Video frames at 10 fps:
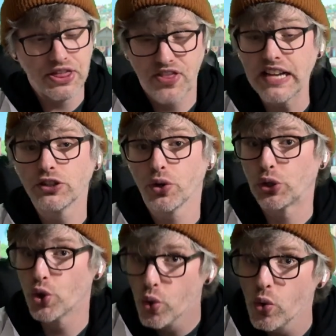I think
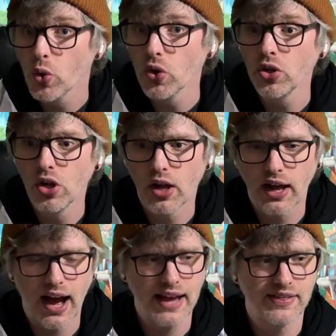they're cool.
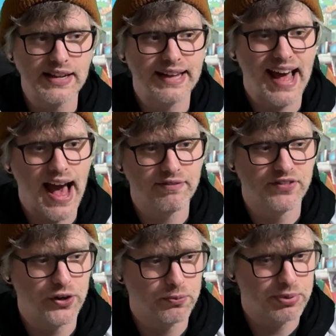I think they
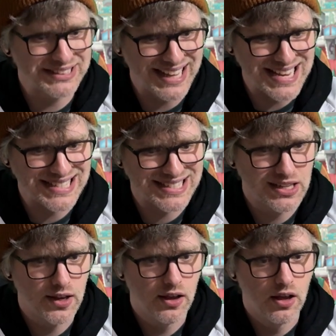have their
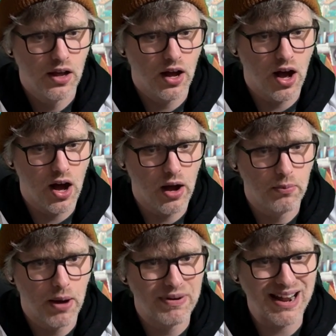place.
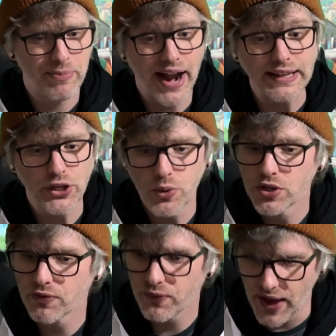But I'm not a
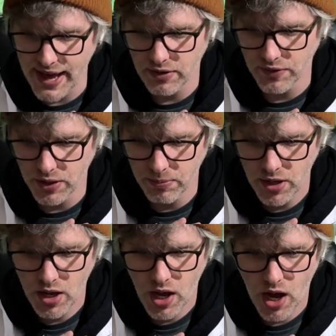huge fan of them.
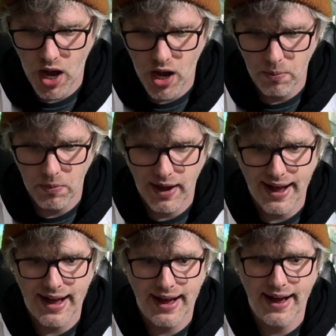Um,
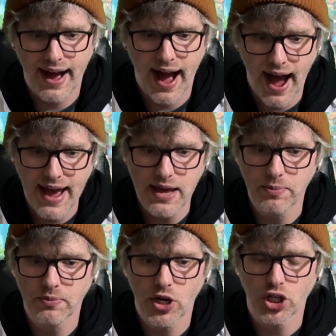I
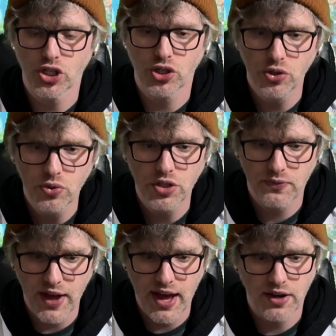am a
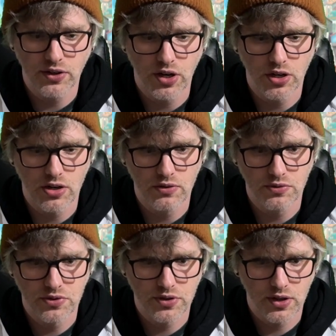huge fan
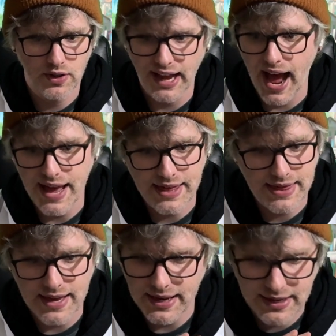of I
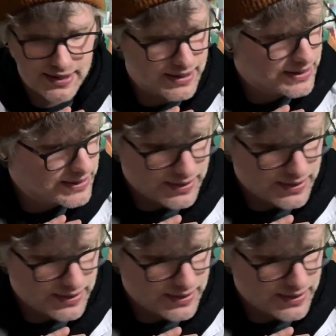think